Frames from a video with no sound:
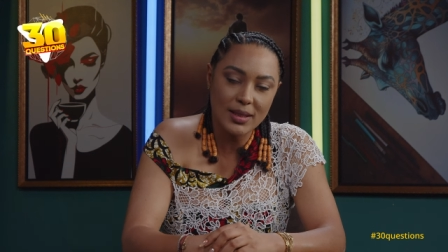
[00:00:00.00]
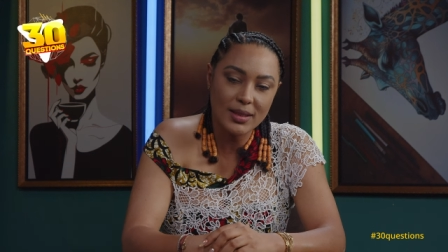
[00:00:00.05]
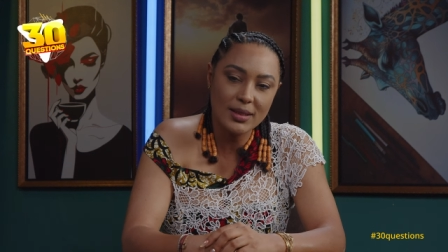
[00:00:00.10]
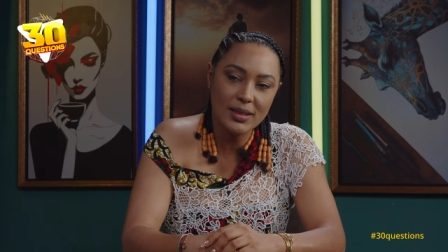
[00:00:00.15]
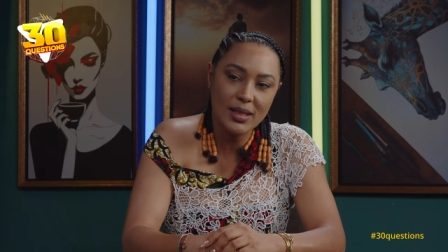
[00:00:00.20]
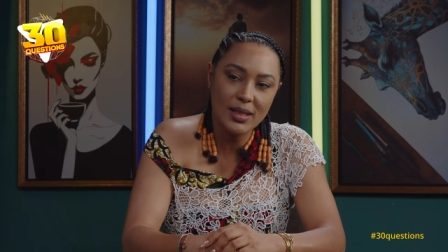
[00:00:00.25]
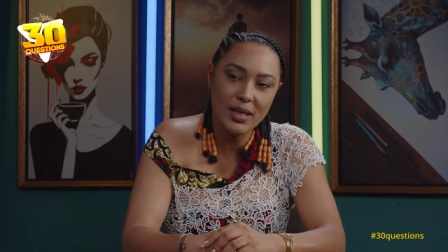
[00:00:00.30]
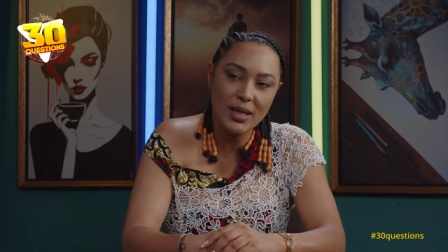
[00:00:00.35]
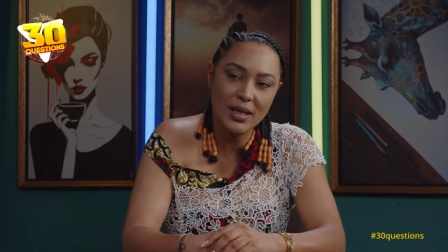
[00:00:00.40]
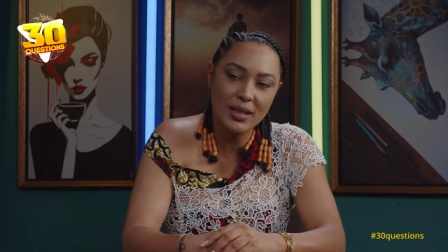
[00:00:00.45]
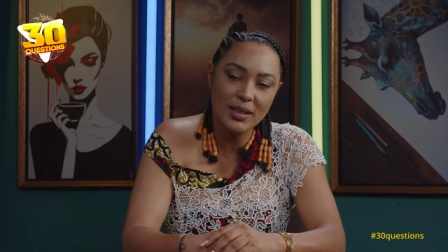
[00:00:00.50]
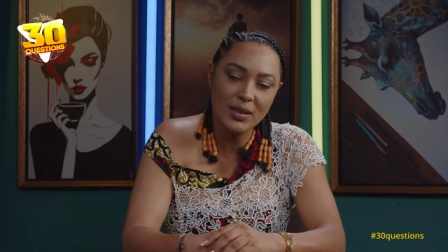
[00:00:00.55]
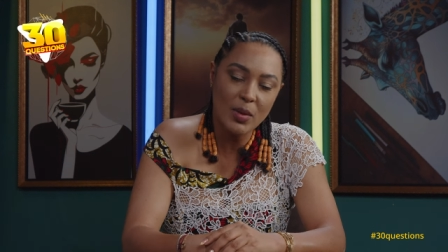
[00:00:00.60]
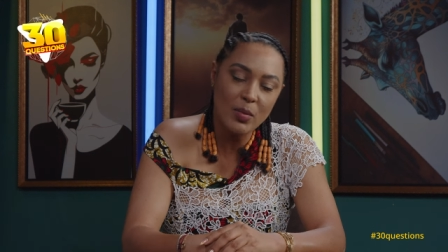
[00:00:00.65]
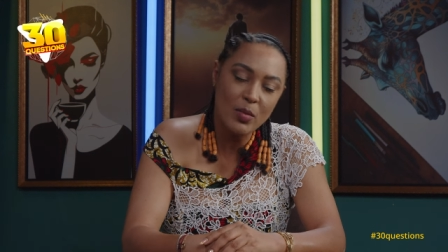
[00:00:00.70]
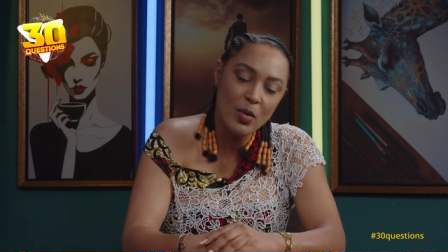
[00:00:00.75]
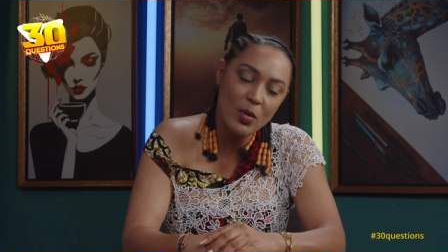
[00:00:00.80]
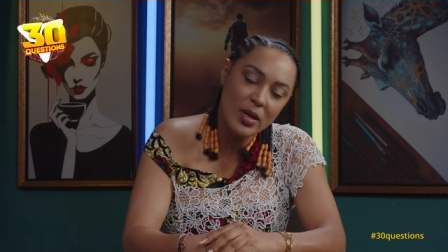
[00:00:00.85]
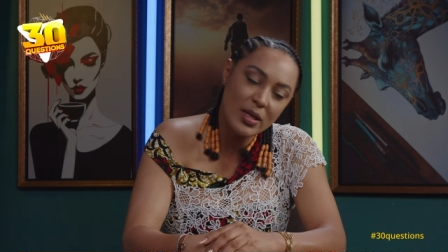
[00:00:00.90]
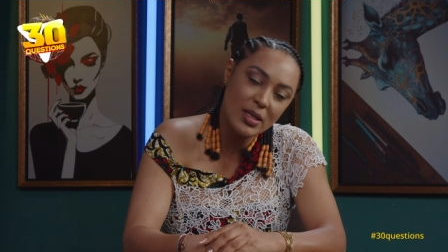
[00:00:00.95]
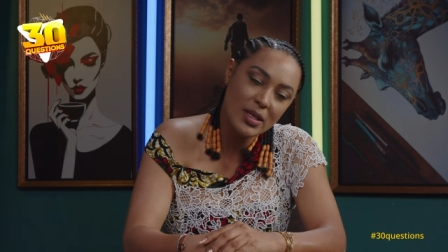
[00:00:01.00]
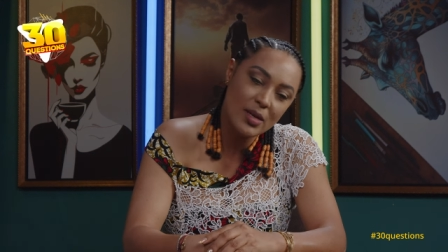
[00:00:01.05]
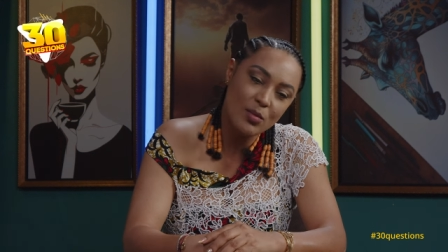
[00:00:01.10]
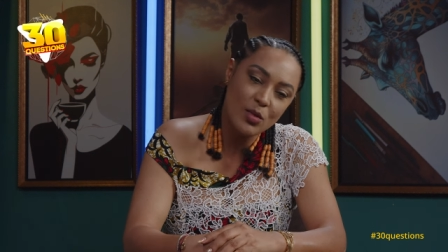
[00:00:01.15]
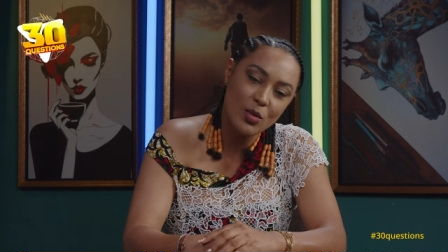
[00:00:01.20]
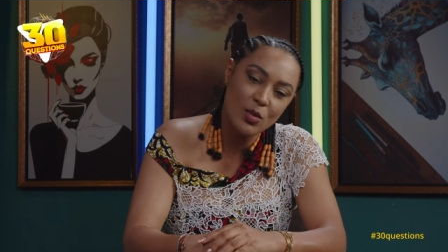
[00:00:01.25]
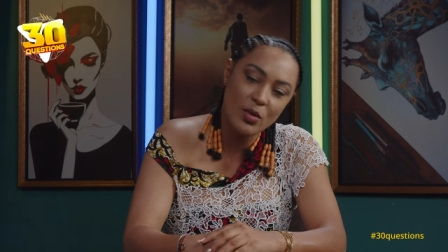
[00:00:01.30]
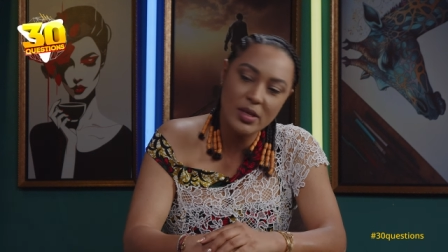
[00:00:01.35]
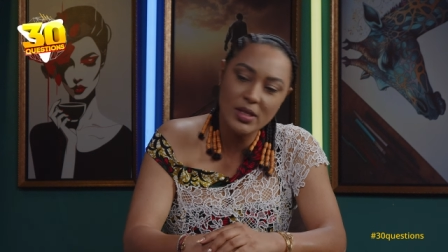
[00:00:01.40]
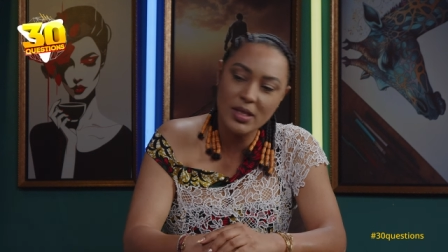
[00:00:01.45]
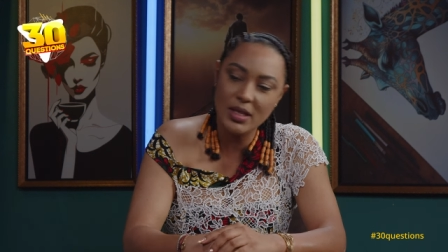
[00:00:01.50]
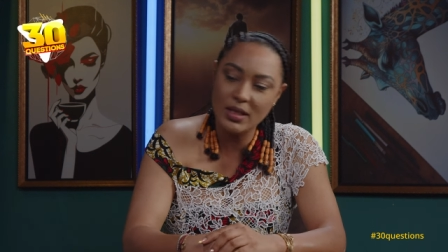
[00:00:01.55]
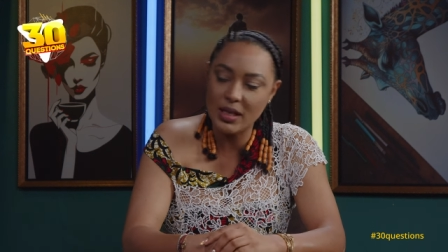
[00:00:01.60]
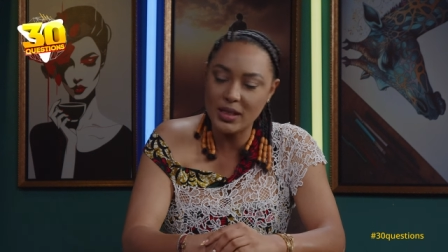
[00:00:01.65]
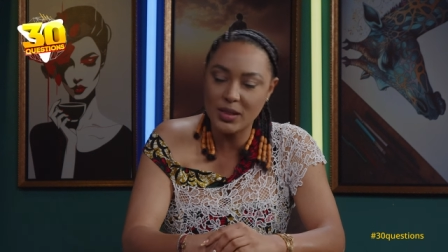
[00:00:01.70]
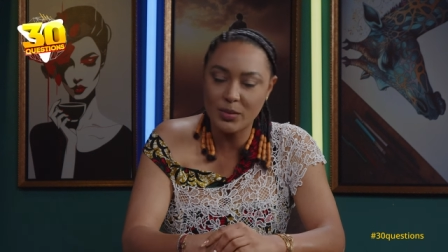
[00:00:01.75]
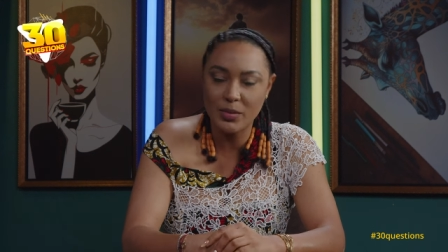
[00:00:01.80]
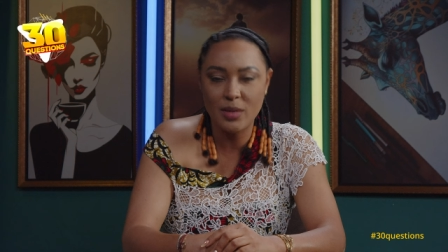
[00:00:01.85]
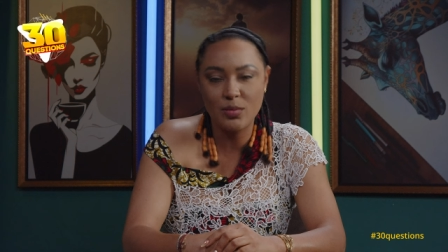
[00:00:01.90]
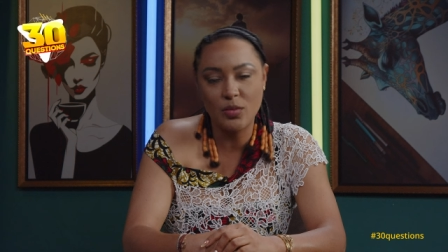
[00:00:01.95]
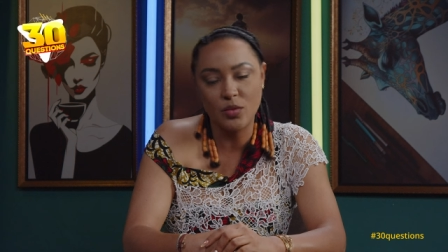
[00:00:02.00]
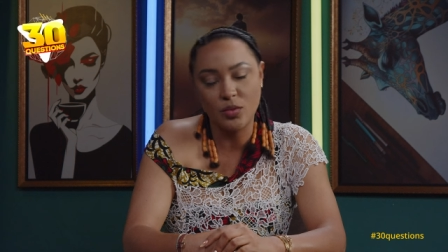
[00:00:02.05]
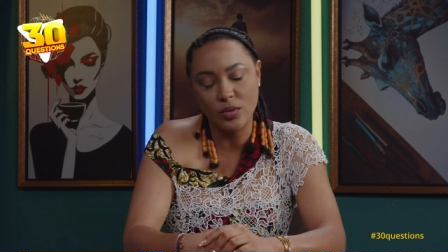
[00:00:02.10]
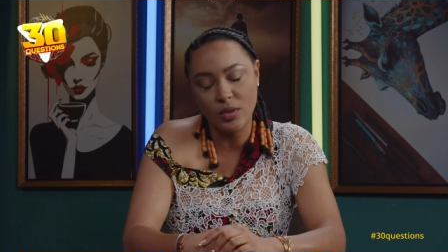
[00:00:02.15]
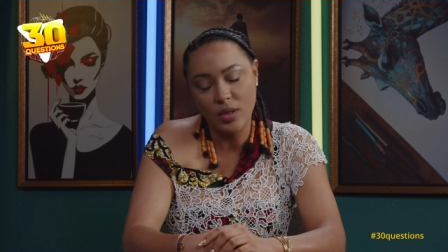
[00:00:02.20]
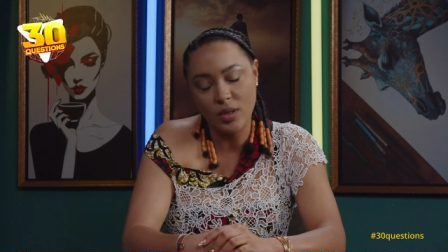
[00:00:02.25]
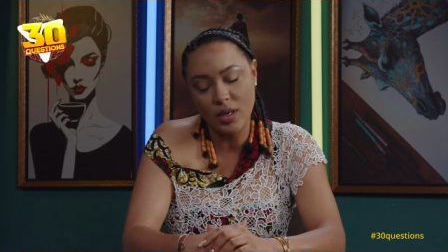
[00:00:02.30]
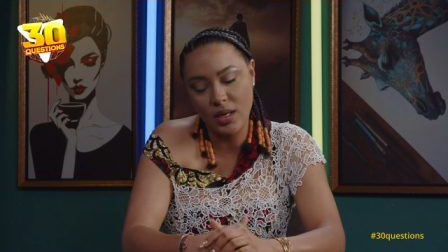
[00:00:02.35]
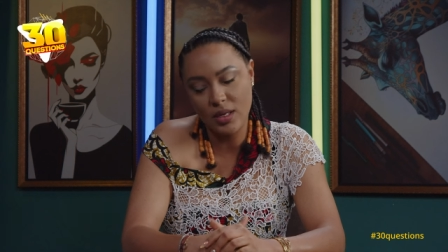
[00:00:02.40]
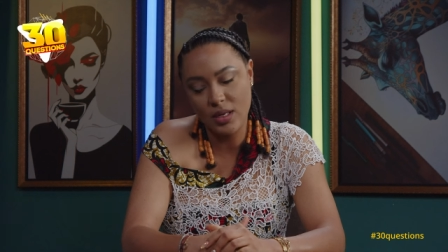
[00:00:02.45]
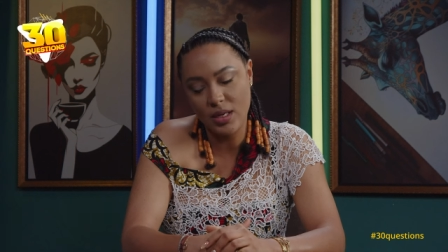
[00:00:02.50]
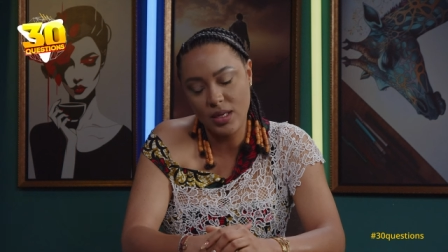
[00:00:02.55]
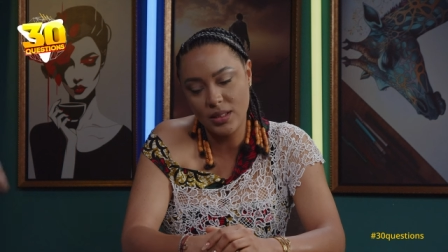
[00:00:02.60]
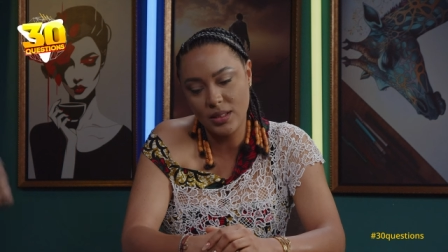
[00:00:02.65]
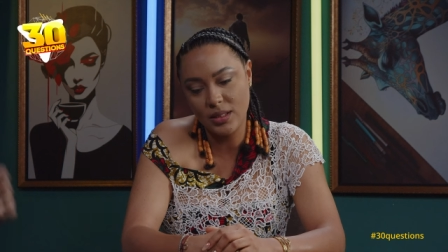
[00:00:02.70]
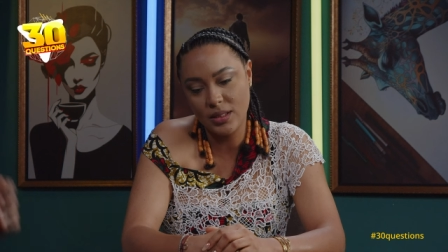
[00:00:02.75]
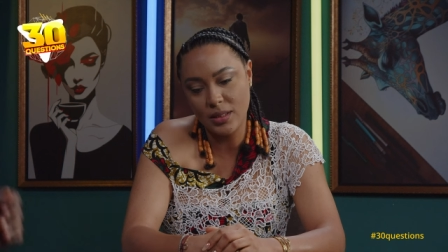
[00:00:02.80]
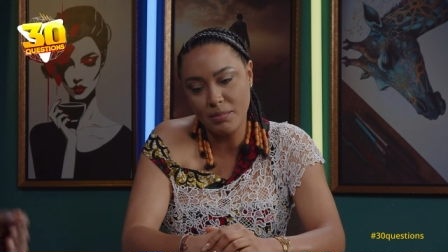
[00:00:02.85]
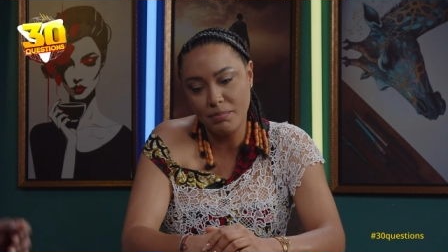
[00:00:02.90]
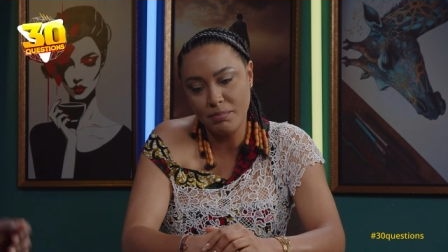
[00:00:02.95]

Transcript: Yeah, it's number one. So my, yes.